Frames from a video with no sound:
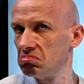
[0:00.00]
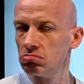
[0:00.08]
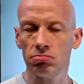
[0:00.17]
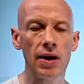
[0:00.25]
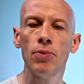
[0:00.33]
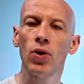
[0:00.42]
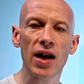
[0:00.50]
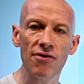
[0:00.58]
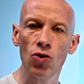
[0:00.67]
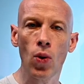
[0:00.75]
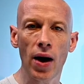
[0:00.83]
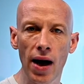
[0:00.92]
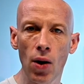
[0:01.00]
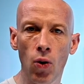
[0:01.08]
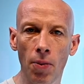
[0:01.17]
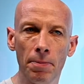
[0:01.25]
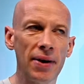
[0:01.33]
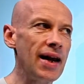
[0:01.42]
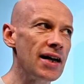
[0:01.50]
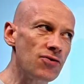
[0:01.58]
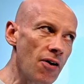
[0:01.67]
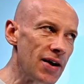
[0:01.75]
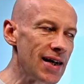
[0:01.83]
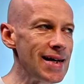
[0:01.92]
in whatever way I want. But now it's
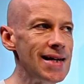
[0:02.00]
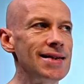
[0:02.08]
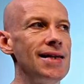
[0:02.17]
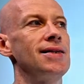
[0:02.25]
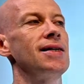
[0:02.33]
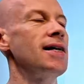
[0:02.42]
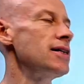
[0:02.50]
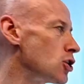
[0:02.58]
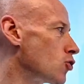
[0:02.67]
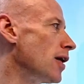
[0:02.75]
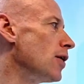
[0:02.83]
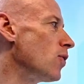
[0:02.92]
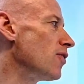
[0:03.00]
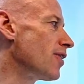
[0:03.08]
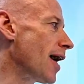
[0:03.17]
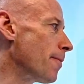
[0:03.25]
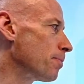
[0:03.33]
very easy to integrate with that.